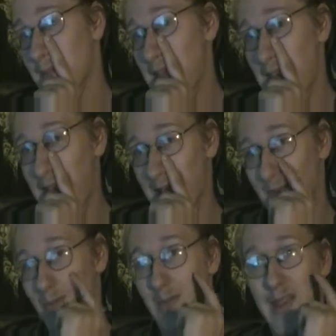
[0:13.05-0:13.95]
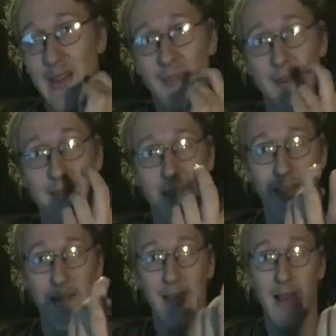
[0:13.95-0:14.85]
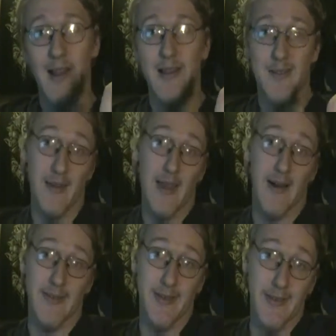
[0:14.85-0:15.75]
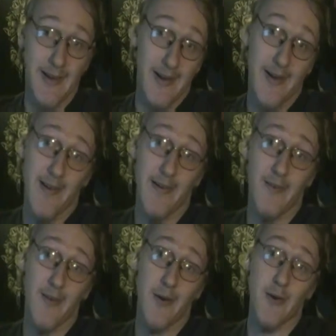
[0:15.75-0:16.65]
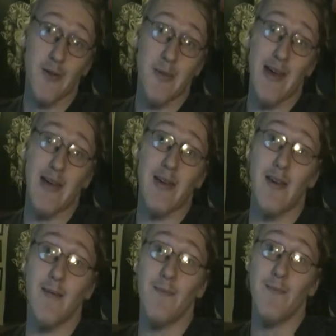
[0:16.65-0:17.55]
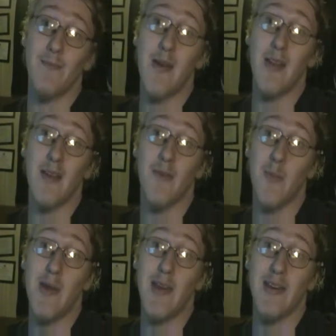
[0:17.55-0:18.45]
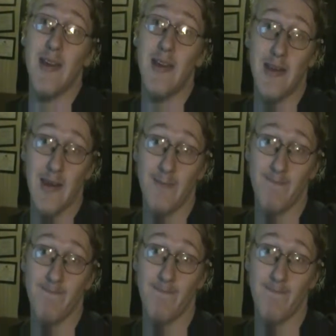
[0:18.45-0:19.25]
yeah, life in a tent got his account deleted a few years back, mainly for being an idiot.